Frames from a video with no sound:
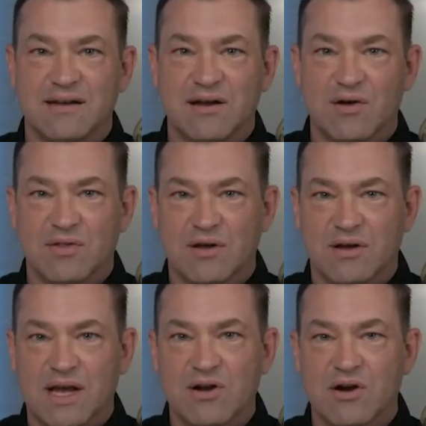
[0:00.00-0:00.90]
you know,
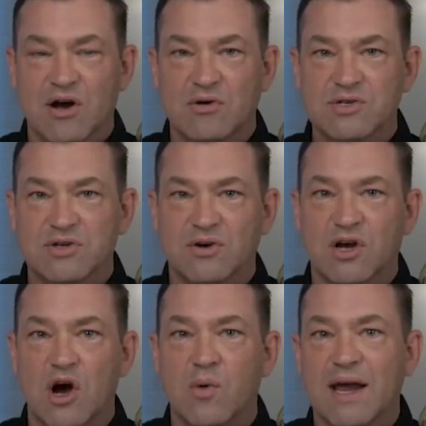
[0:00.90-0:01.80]
the intercoastal
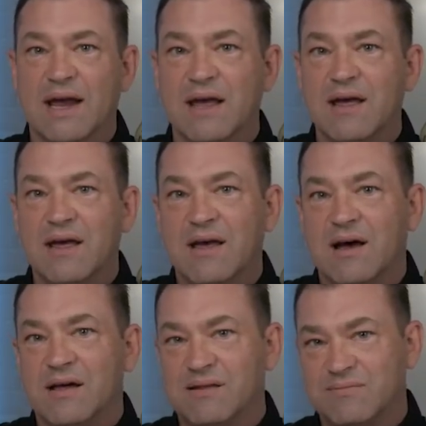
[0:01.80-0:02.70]
going
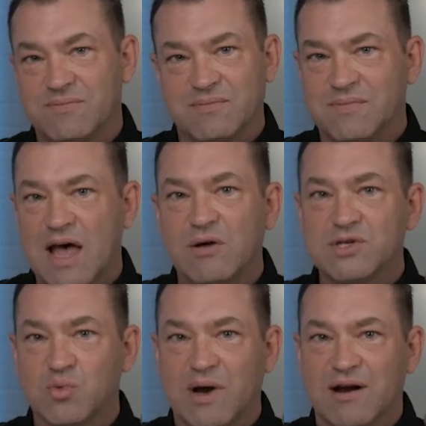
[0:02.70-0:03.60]

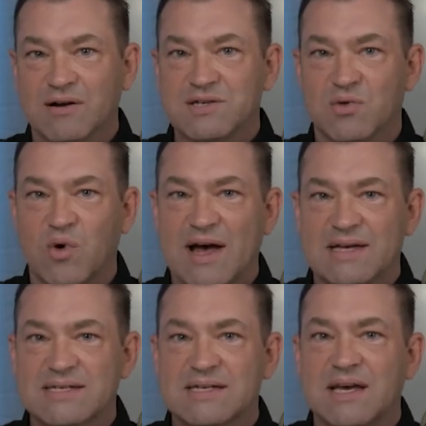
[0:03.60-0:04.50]
elsewhere to the
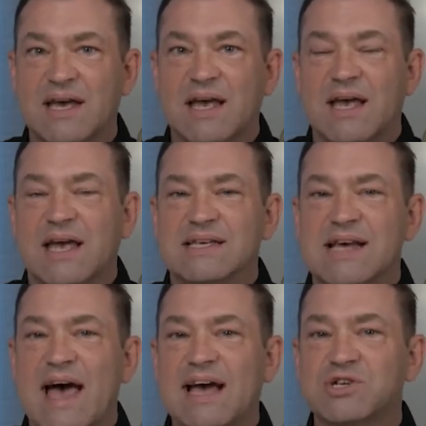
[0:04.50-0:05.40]
west is
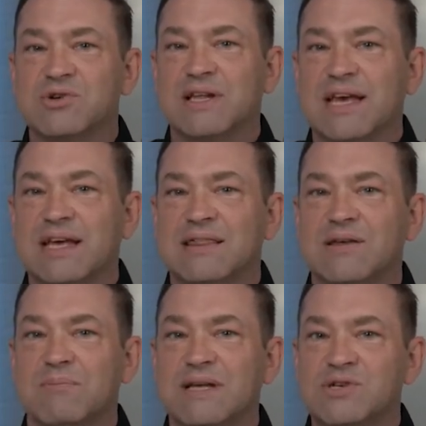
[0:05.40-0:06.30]
actually
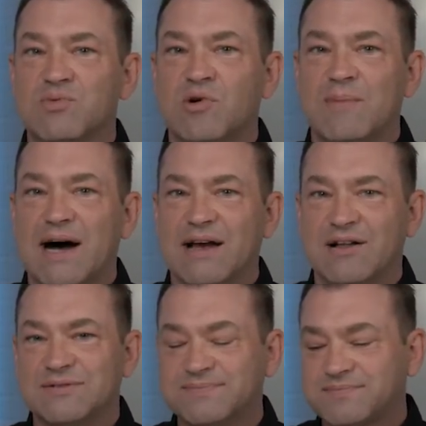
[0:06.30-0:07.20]
the miserable
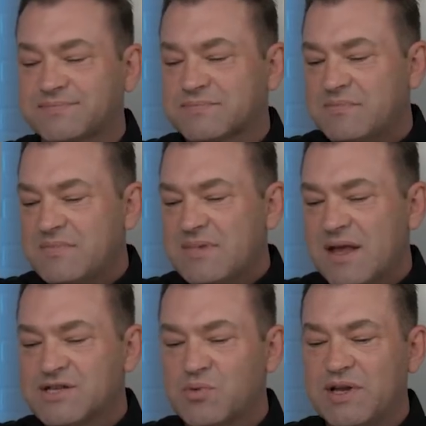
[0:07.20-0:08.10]
mile.
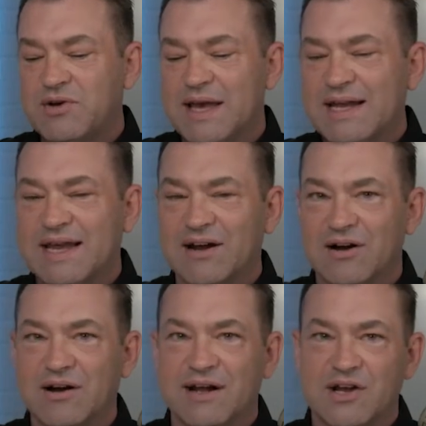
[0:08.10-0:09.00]
So when you get
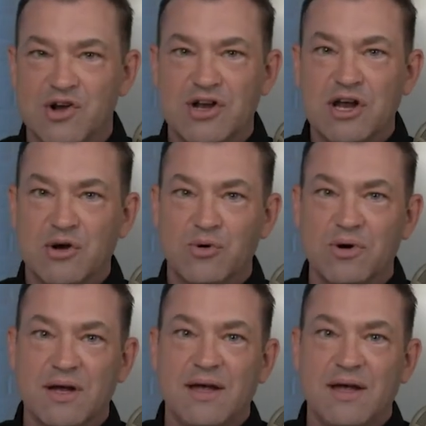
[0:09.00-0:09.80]
here and you're new